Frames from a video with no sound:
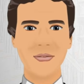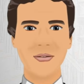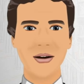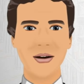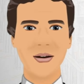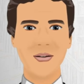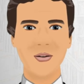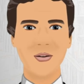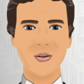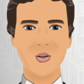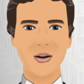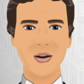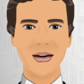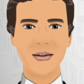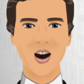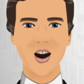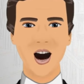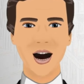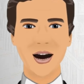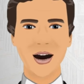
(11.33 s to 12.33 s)
Abhijith
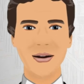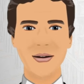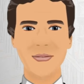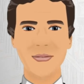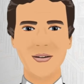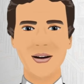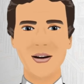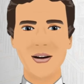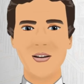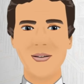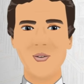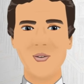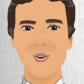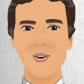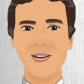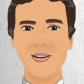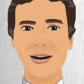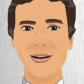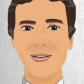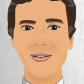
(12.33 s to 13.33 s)
started his
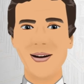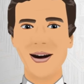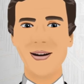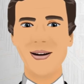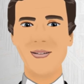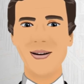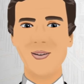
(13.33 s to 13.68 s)
career in late